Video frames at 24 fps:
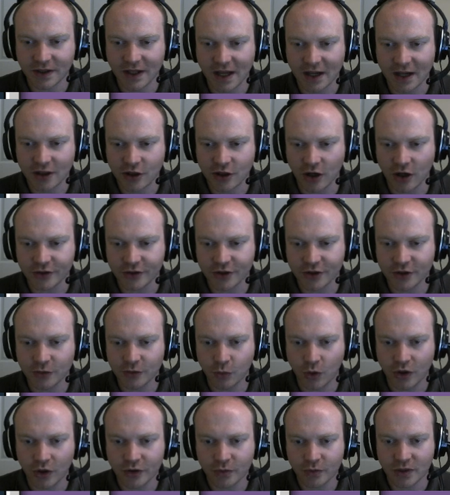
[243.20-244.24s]
can get
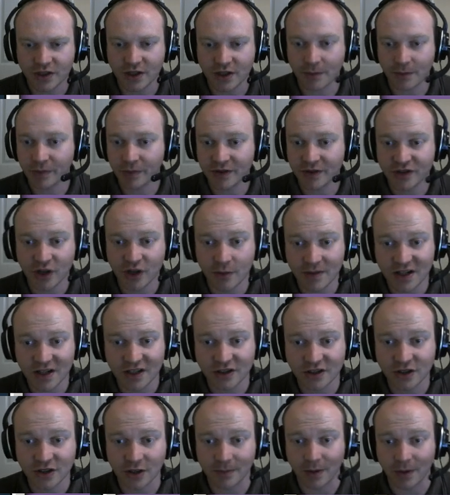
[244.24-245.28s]
cottonwood, which I'm presuming
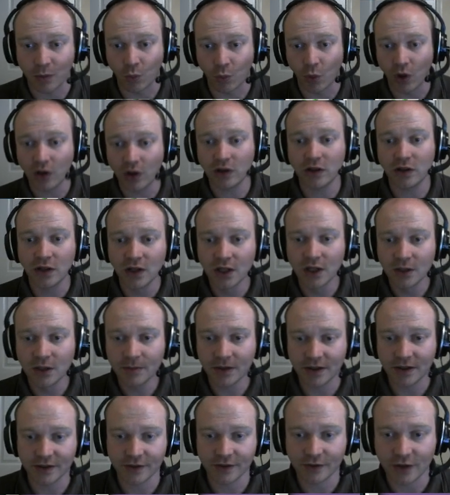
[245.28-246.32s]
is going to be wool,
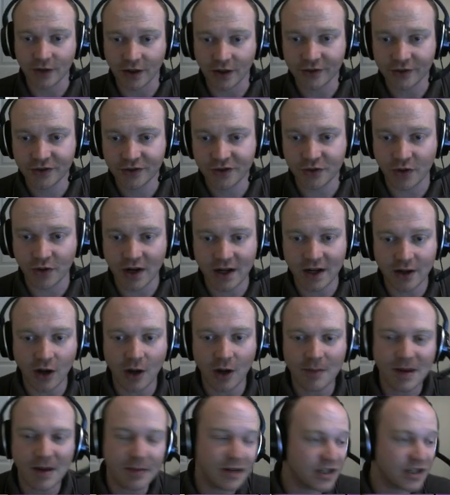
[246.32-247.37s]
because of course string.
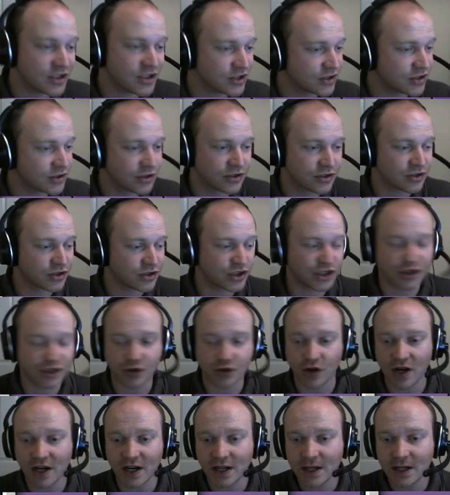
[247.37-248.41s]
Or maybe it's just
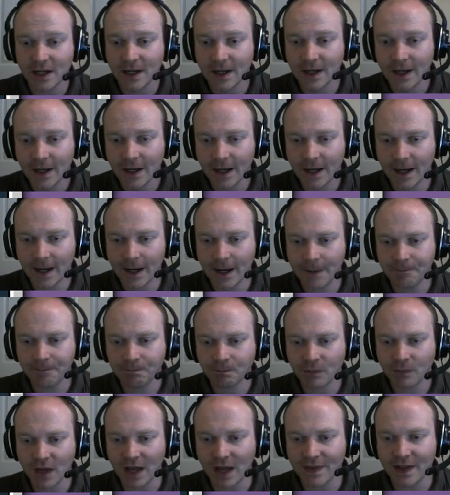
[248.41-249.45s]
string.
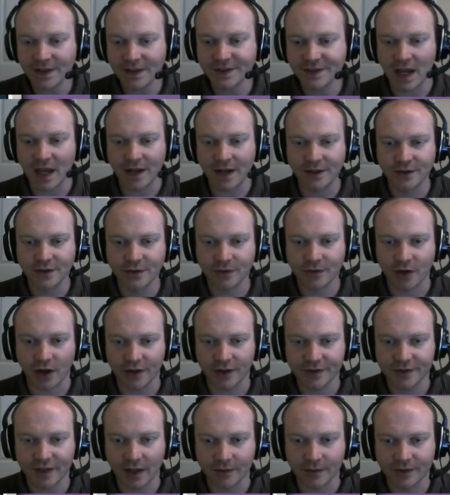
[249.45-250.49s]
And then sand, of
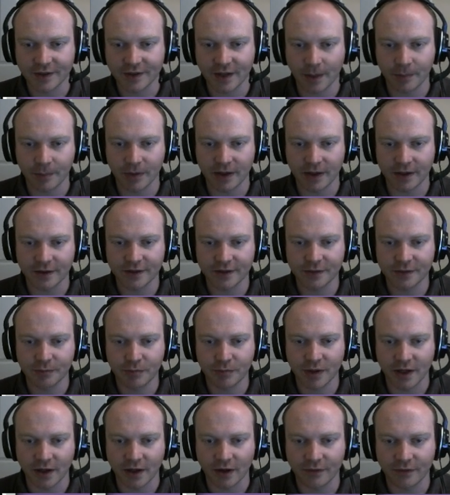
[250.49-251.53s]
course. Sand sapling is
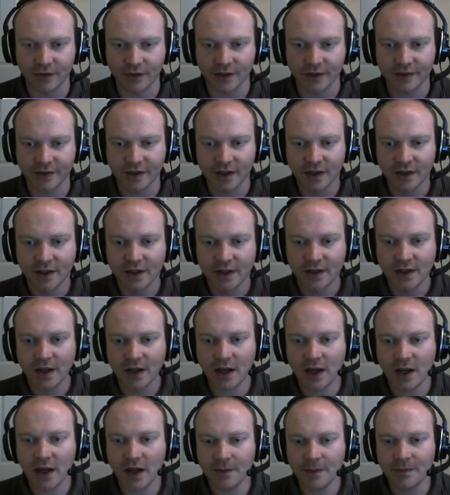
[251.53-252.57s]
pretty obvious.
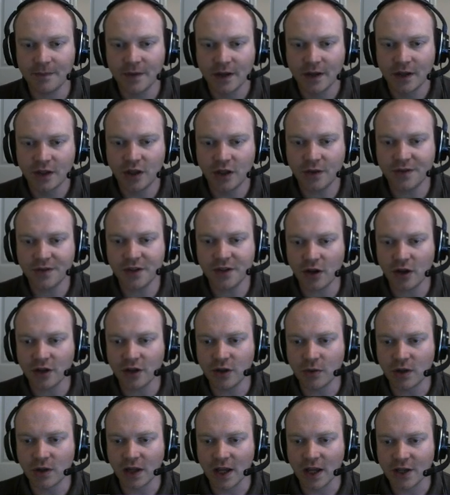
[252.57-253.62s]
Using your
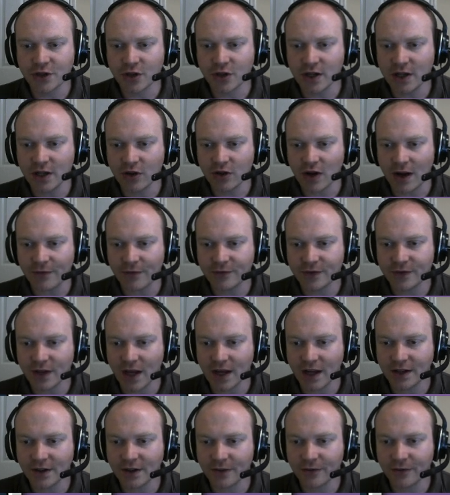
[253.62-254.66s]
new clay tree, craft and